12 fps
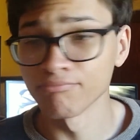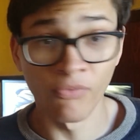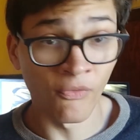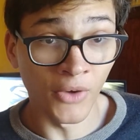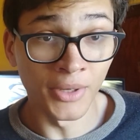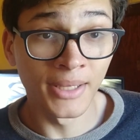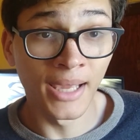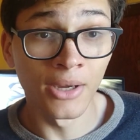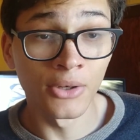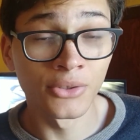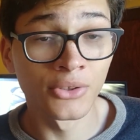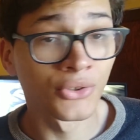fun
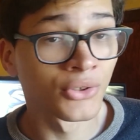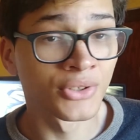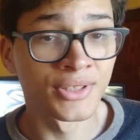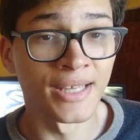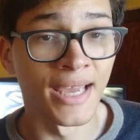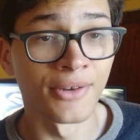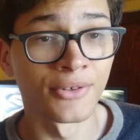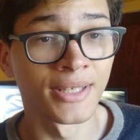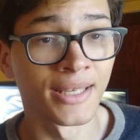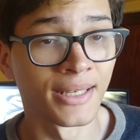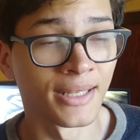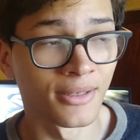characters,
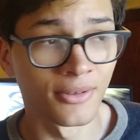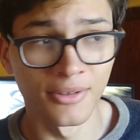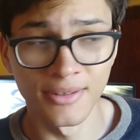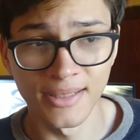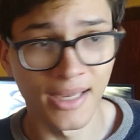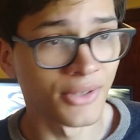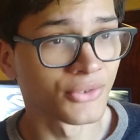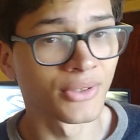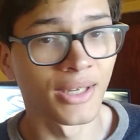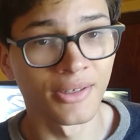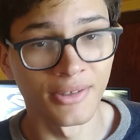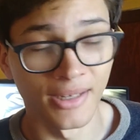entertaining, good
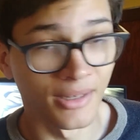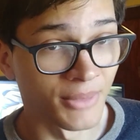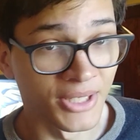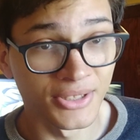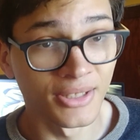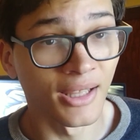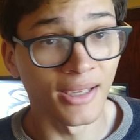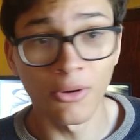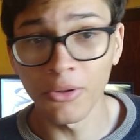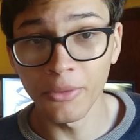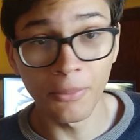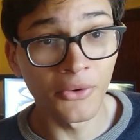soundtrack, good animation. Like
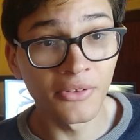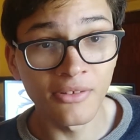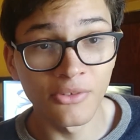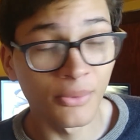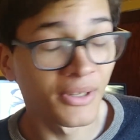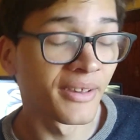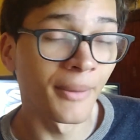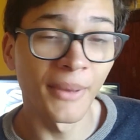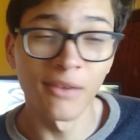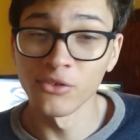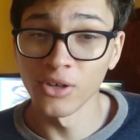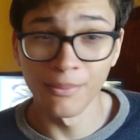all the points I was bringing up
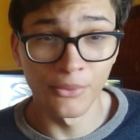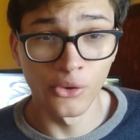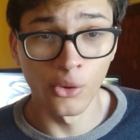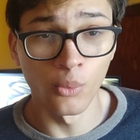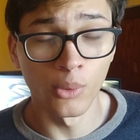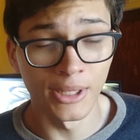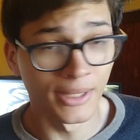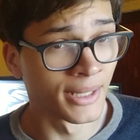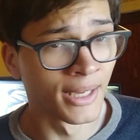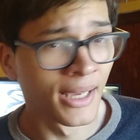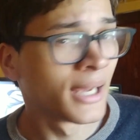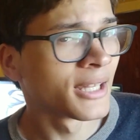after episode 1,
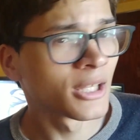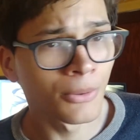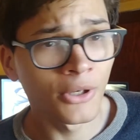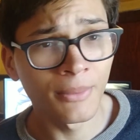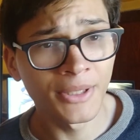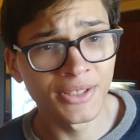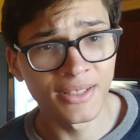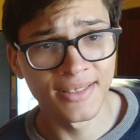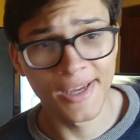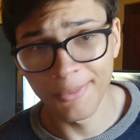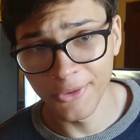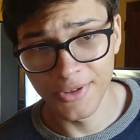it's pretty much the
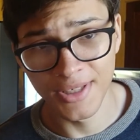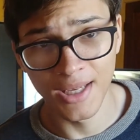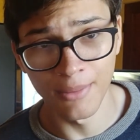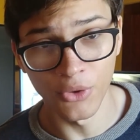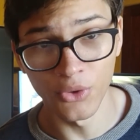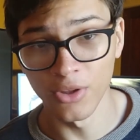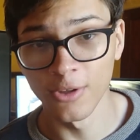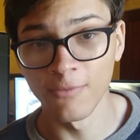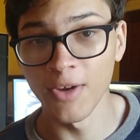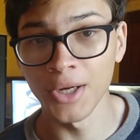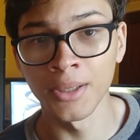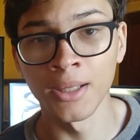same old, same old. It's
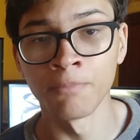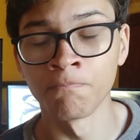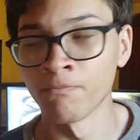very